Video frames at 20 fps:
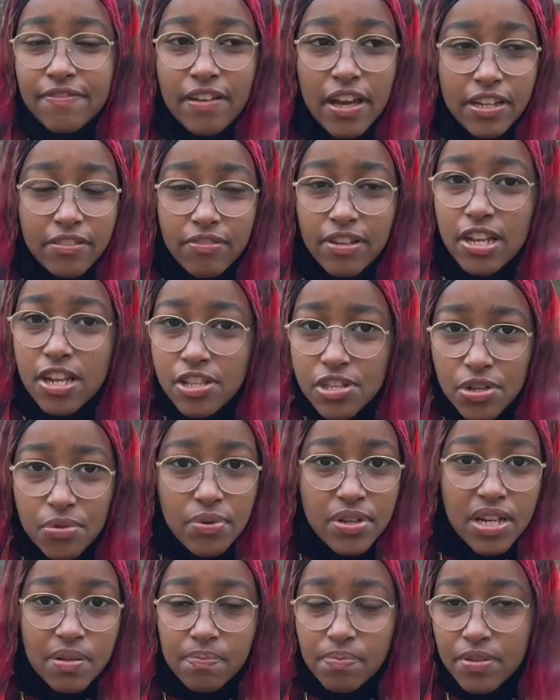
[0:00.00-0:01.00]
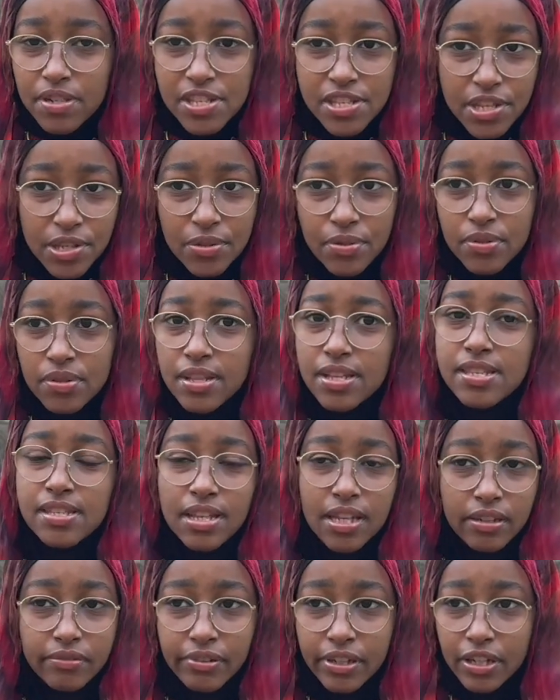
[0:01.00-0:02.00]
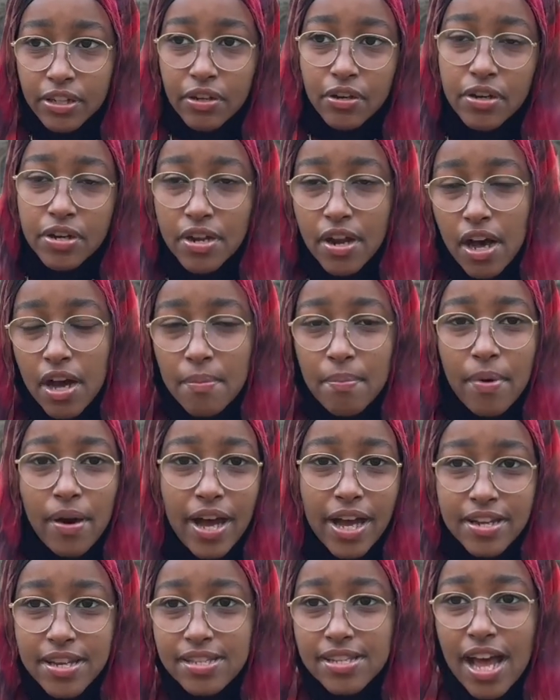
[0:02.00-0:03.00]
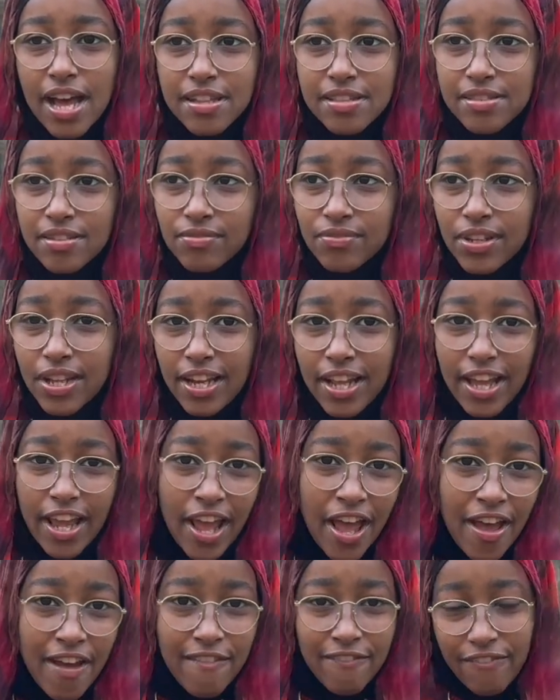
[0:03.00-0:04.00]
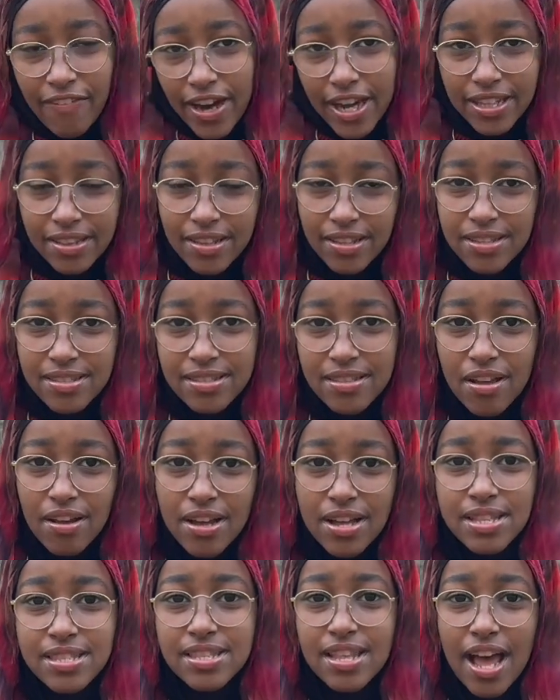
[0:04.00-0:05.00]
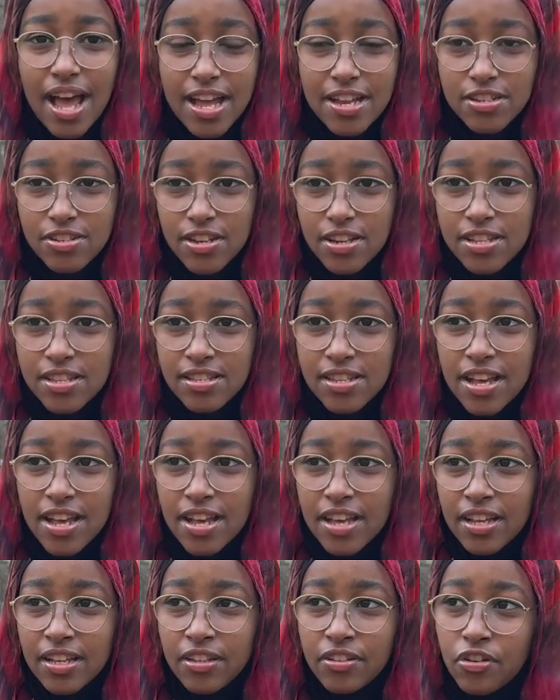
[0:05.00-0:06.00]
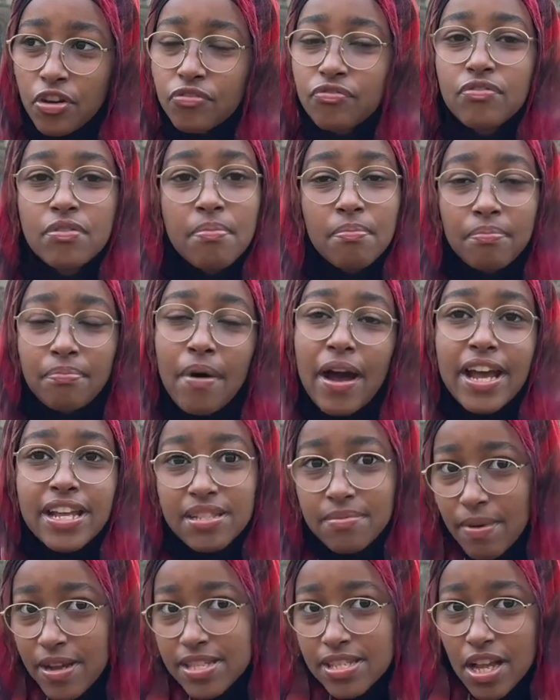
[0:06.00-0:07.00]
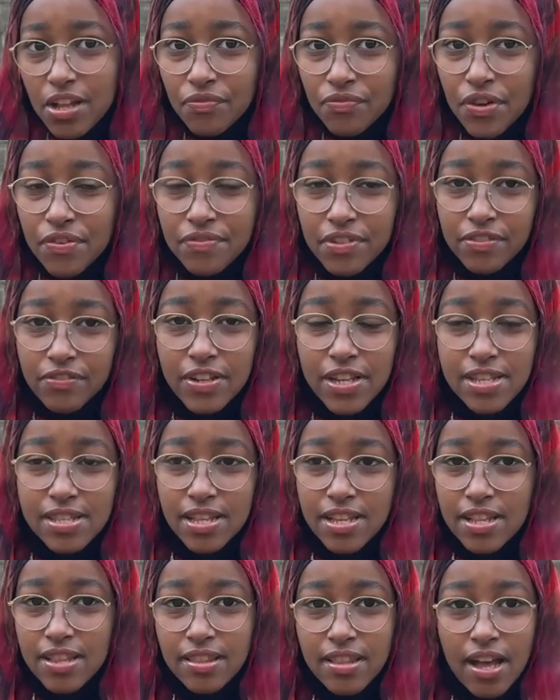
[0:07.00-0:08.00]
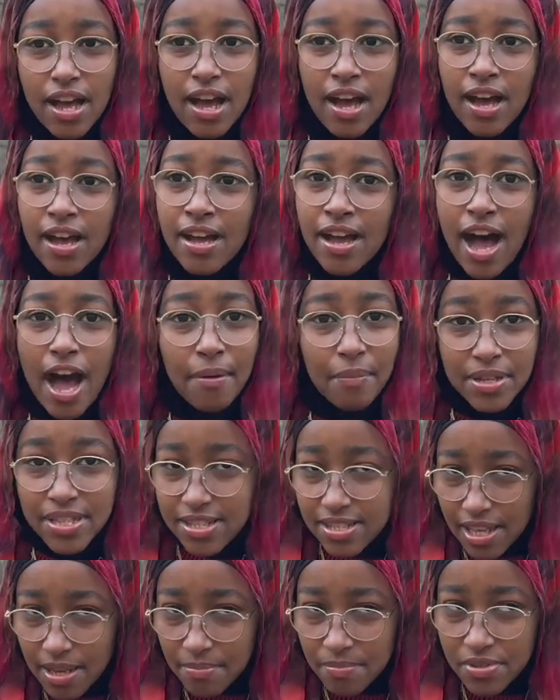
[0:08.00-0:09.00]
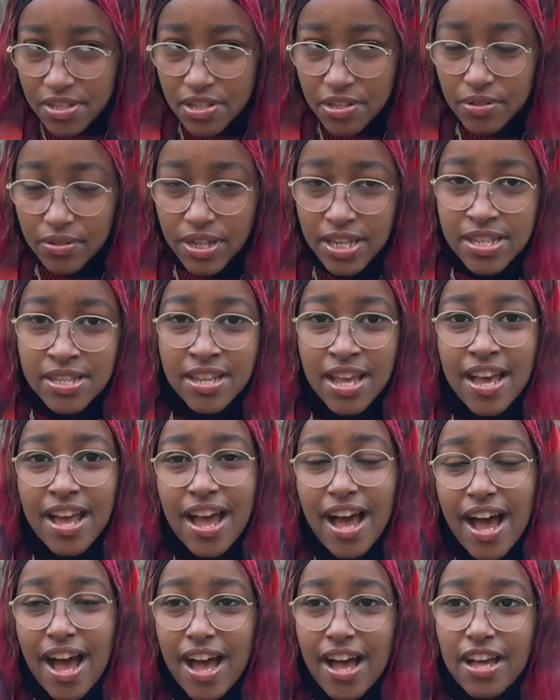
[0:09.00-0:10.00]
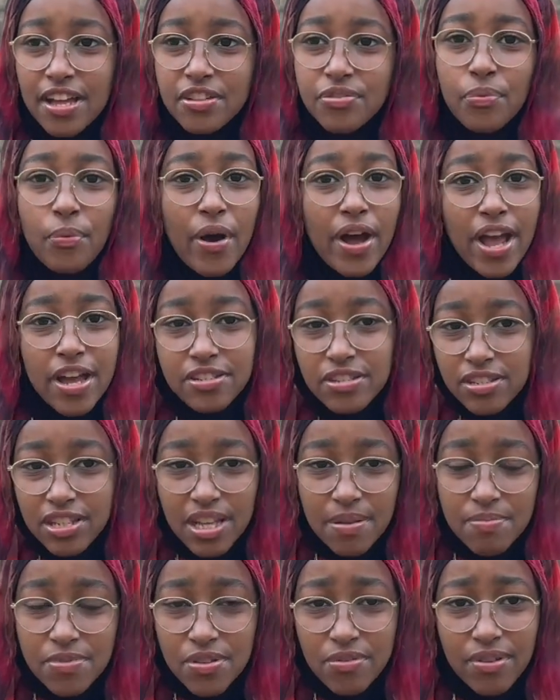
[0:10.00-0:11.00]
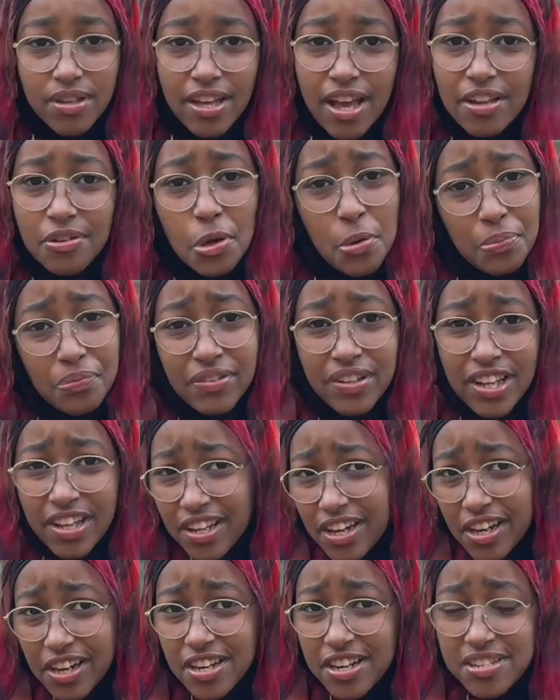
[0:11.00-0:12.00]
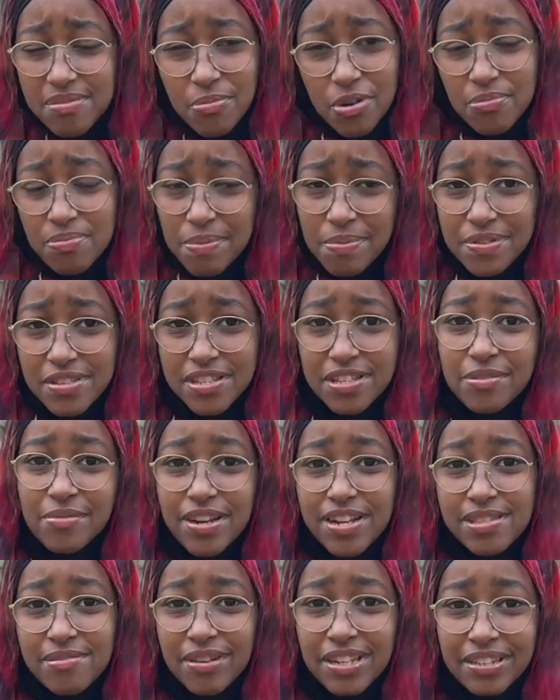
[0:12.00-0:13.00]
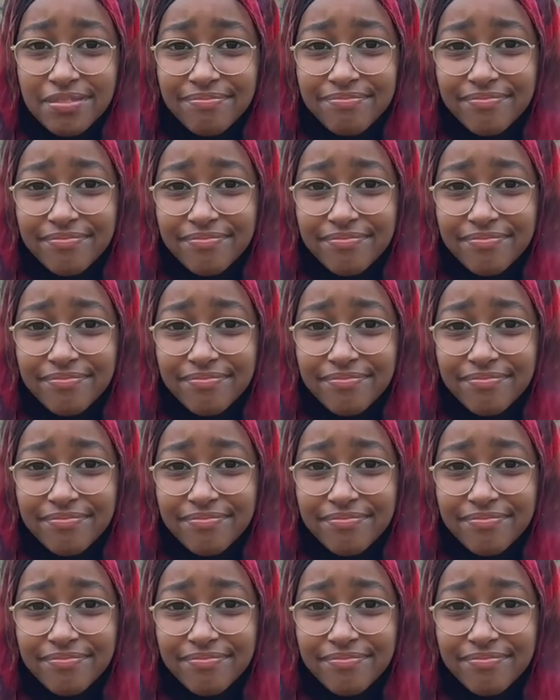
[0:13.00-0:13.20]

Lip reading: I really do want to pursue this career or not. But I just had to really fight these thoughts and just, remind myself of the reason that I'm a STEM student and why I should keep doing it, and hopefully encourage more people to do it as well.